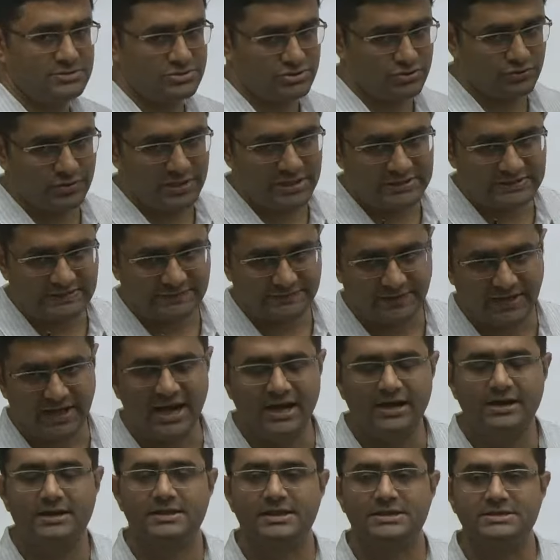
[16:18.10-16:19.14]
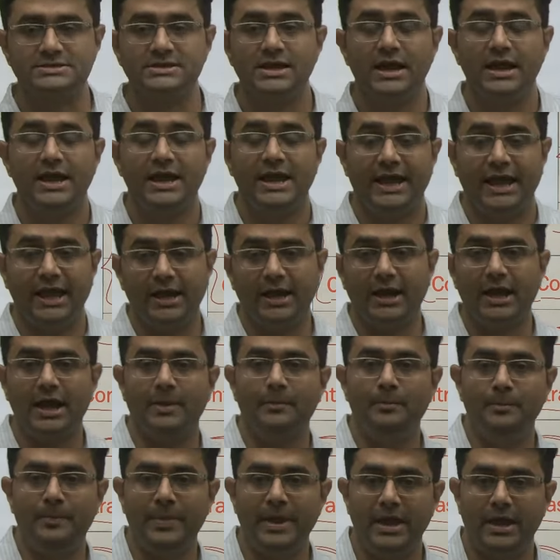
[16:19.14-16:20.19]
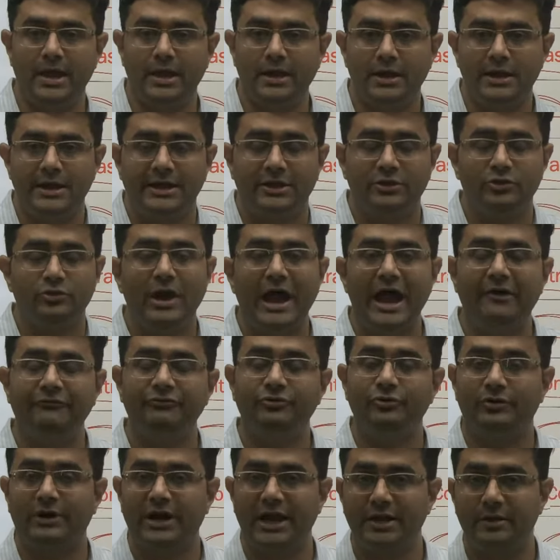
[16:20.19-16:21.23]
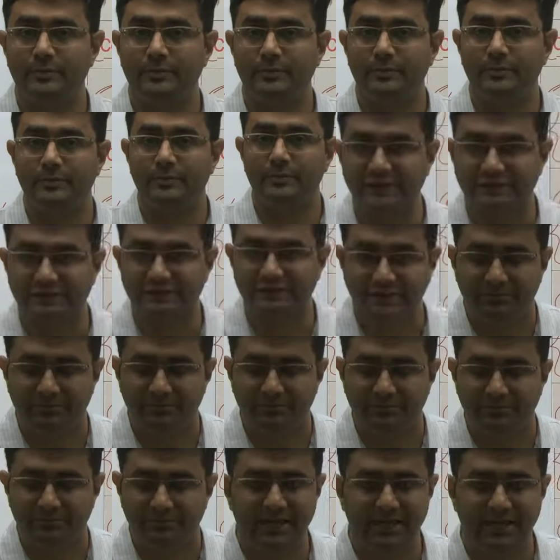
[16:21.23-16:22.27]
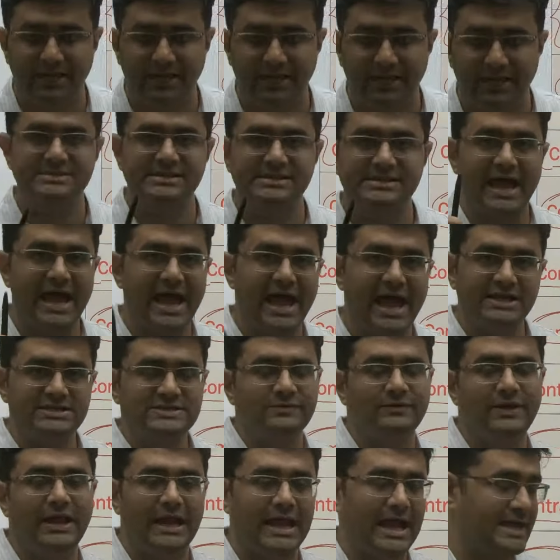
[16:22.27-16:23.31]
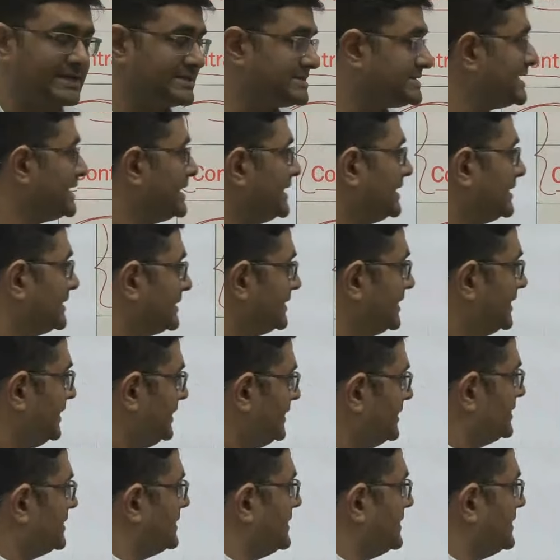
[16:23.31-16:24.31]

students forget this. In compare, you have to write both the similarities as well as the